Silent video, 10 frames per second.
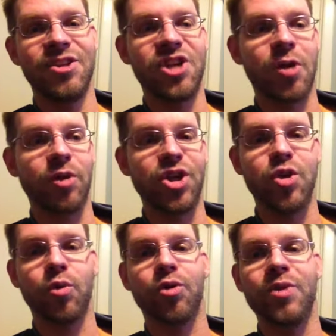Generally,
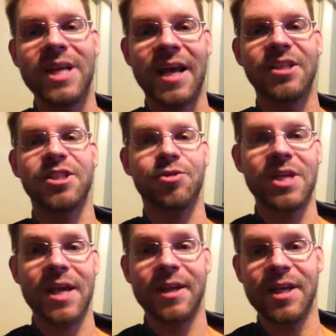two or three dances are
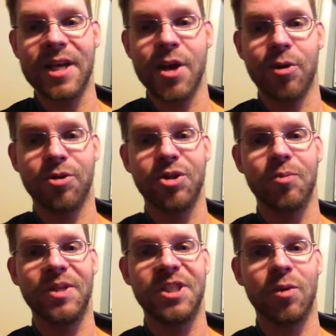taken a year, so
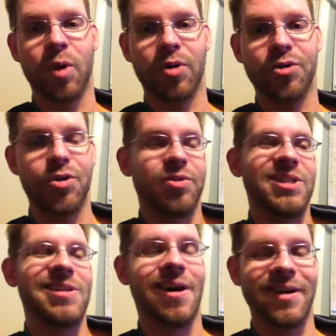missing one or two
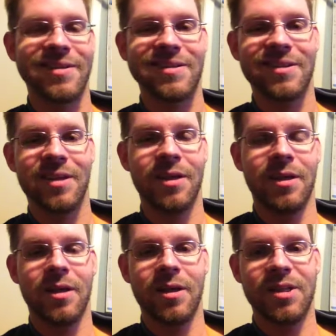is not,
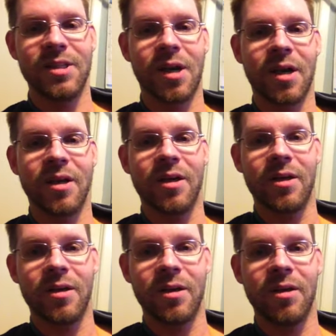it's not going
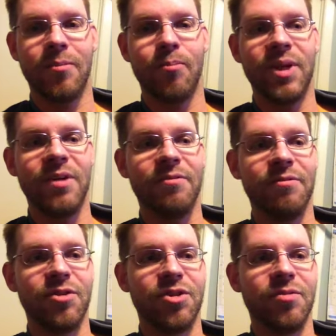to be
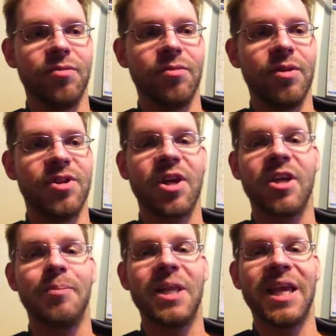
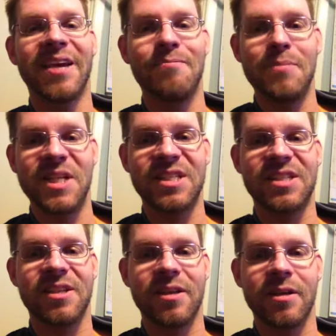like I've missed